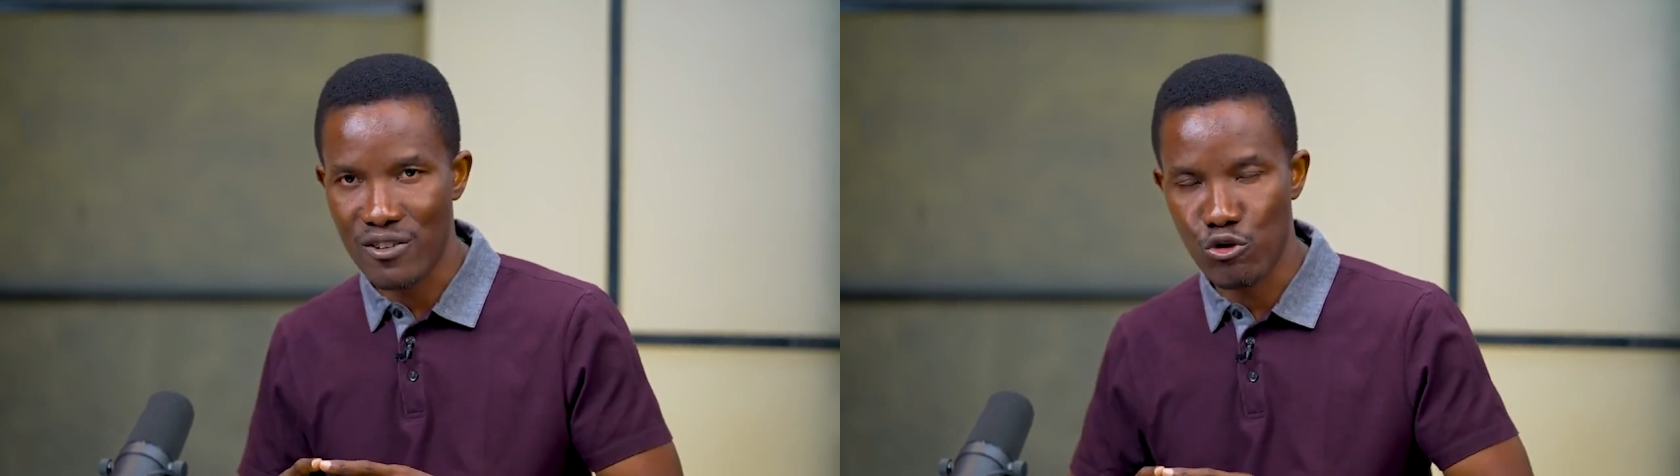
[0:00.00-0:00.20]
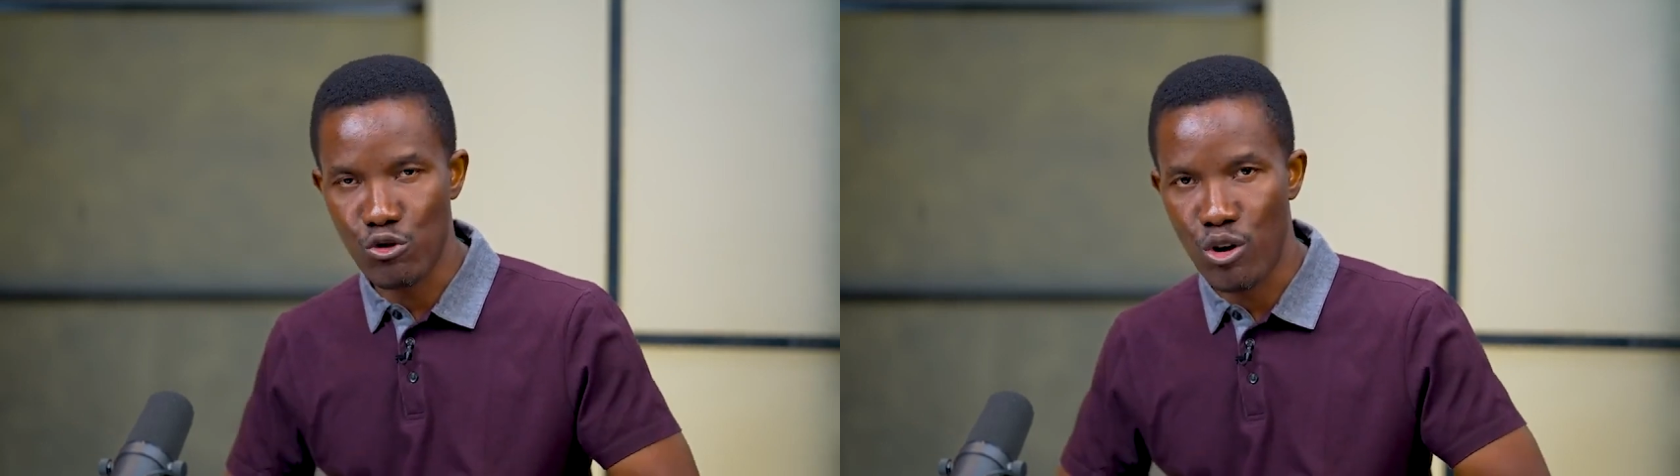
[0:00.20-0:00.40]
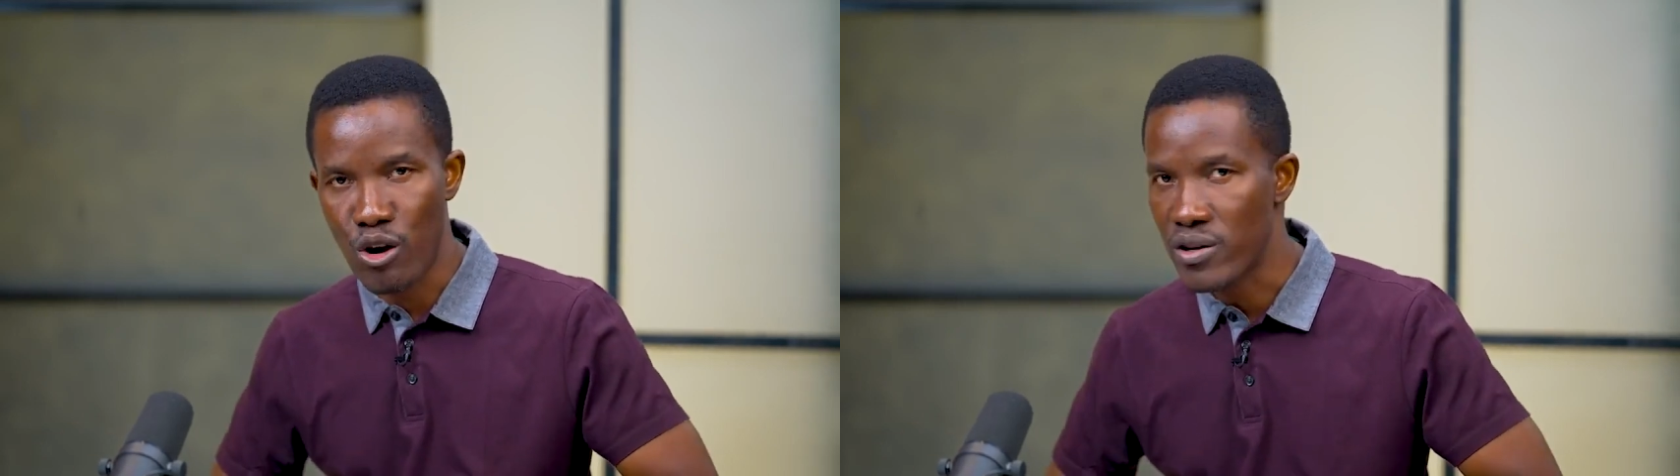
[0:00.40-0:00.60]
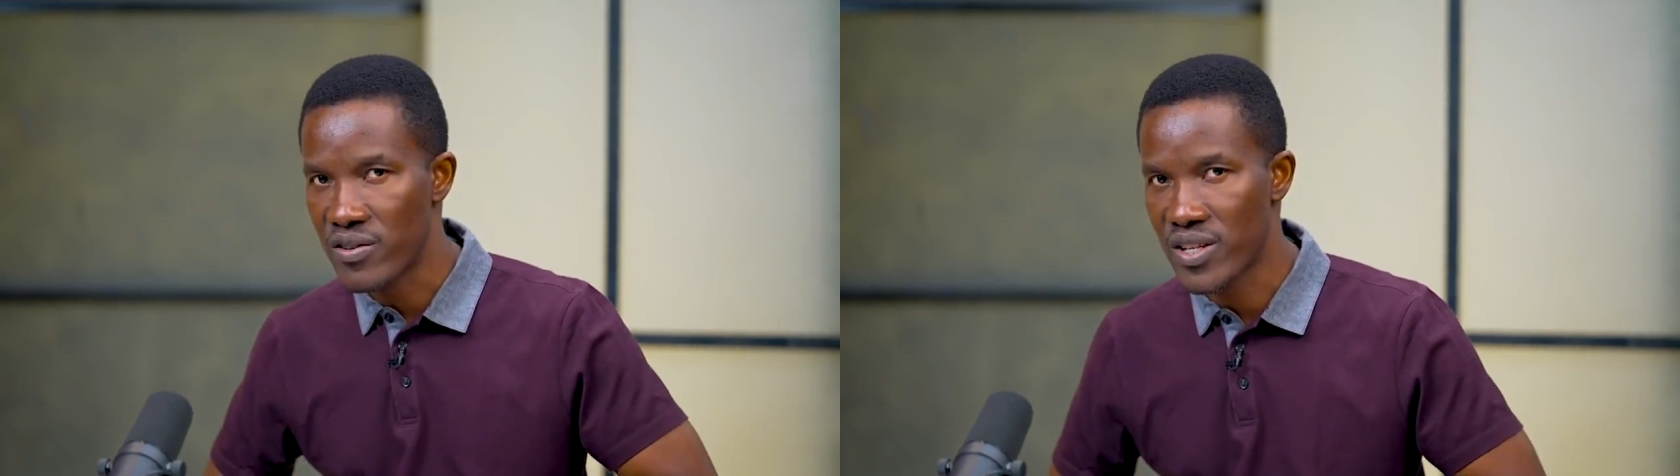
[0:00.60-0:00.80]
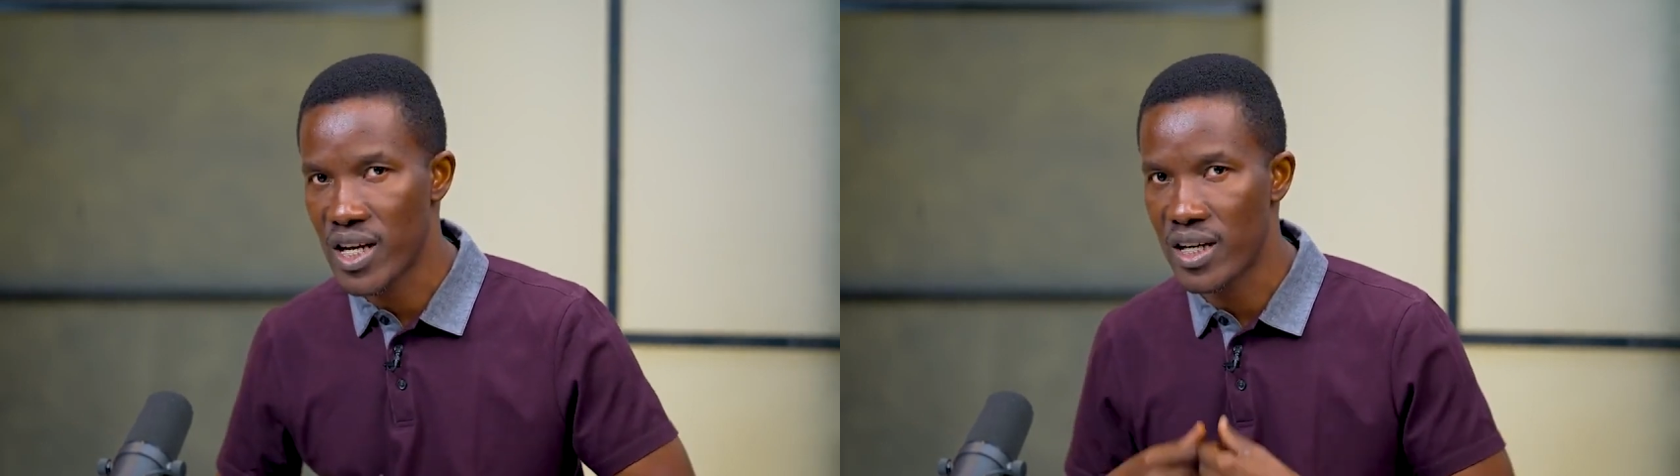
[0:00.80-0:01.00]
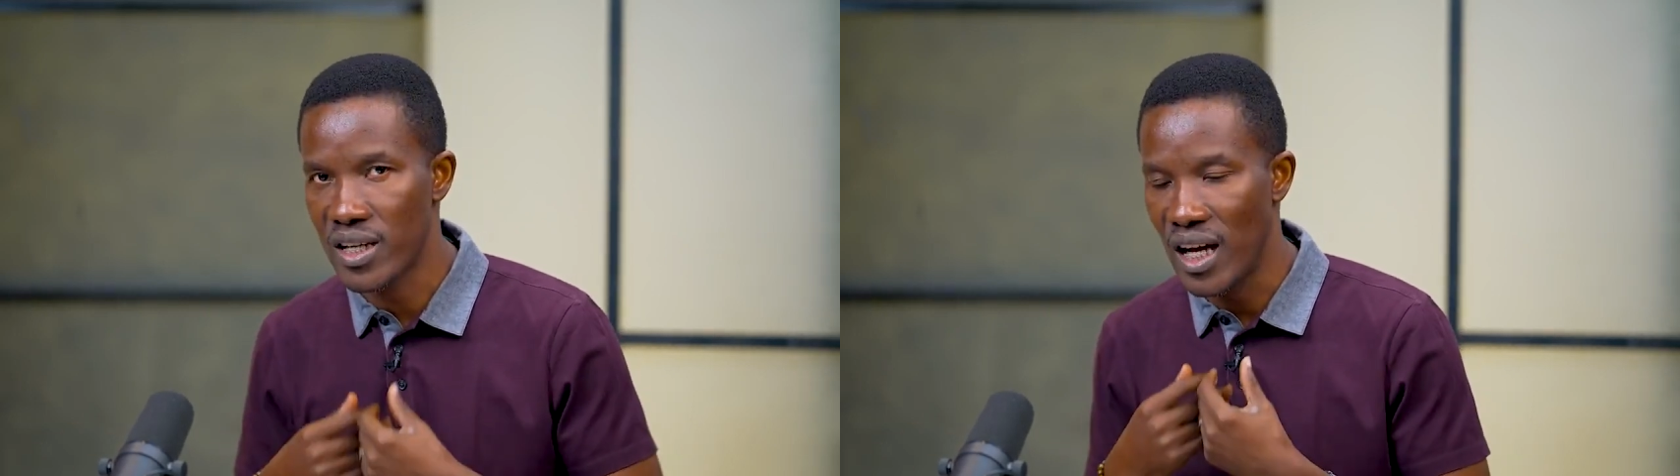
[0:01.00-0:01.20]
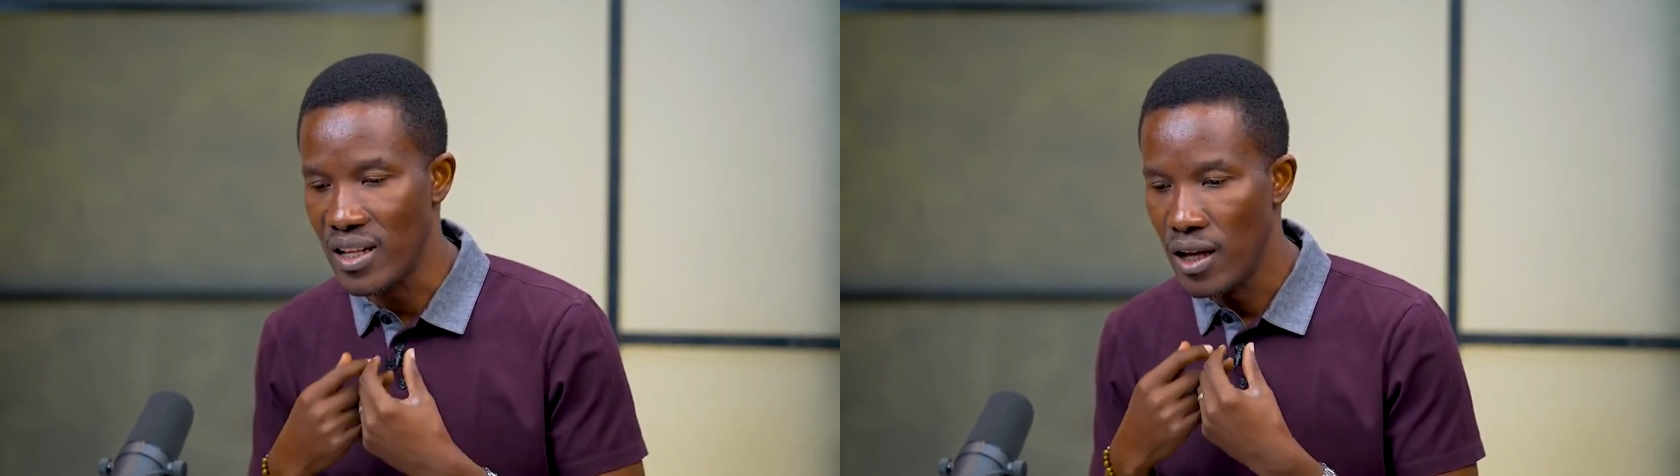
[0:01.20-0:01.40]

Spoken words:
you understand that